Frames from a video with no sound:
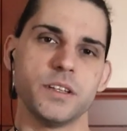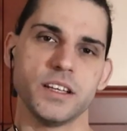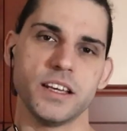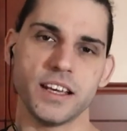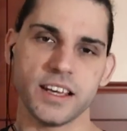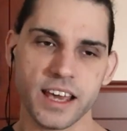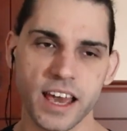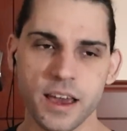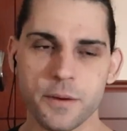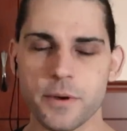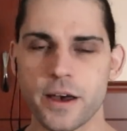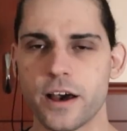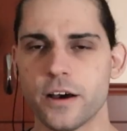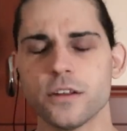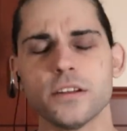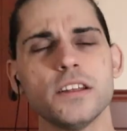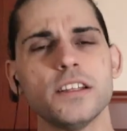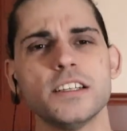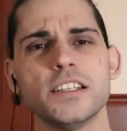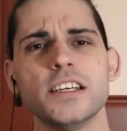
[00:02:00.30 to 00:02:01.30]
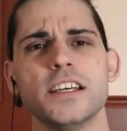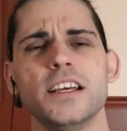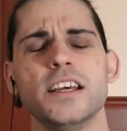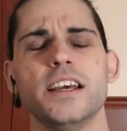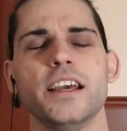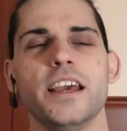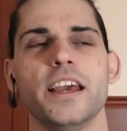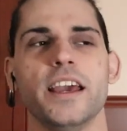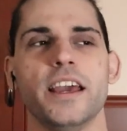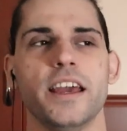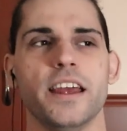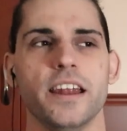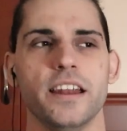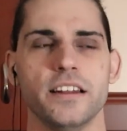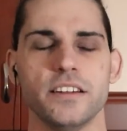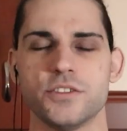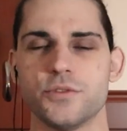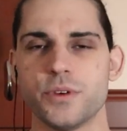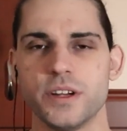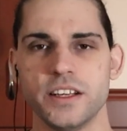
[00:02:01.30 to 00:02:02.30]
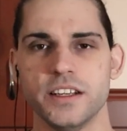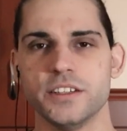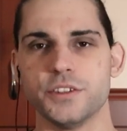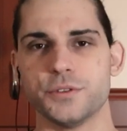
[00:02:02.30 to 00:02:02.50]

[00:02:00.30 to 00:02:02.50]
but he came out and it's really